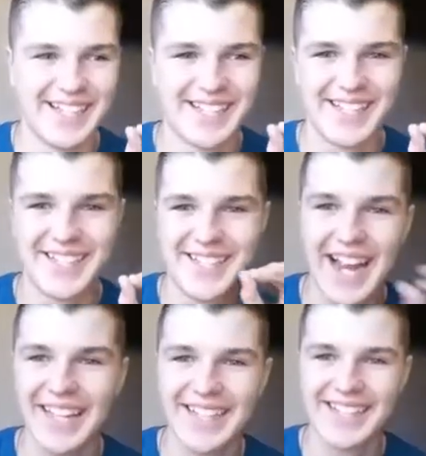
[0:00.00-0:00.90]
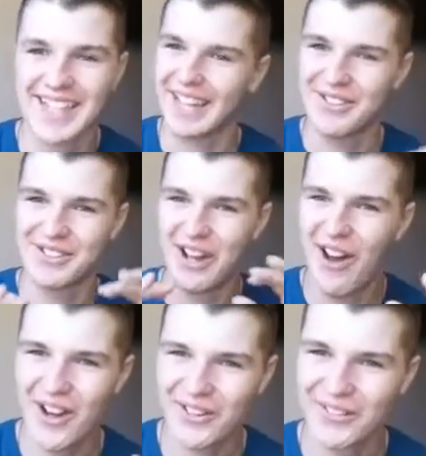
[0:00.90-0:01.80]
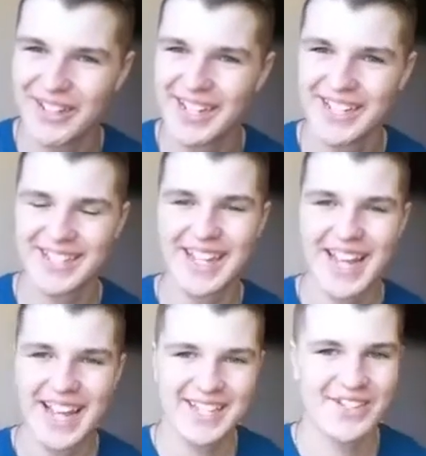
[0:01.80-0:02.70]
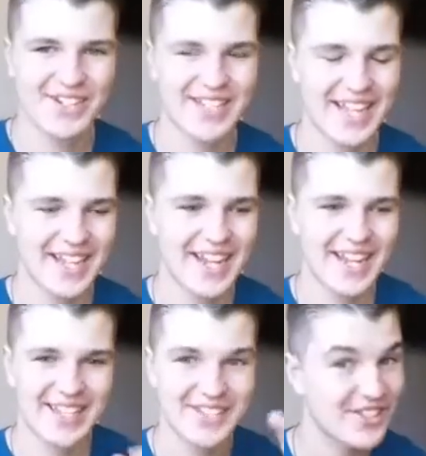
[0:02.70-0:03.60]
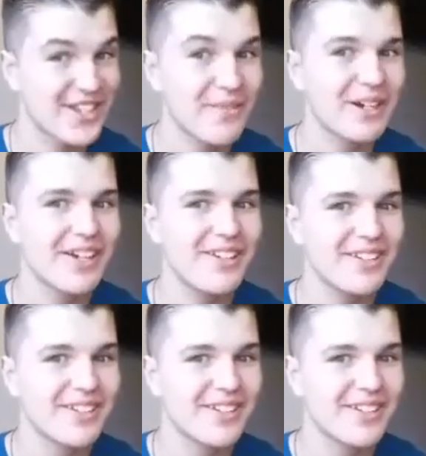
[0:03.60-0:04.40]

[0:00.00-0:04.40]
silence, like it was awkwardness. So she said, it's gonna sound weird.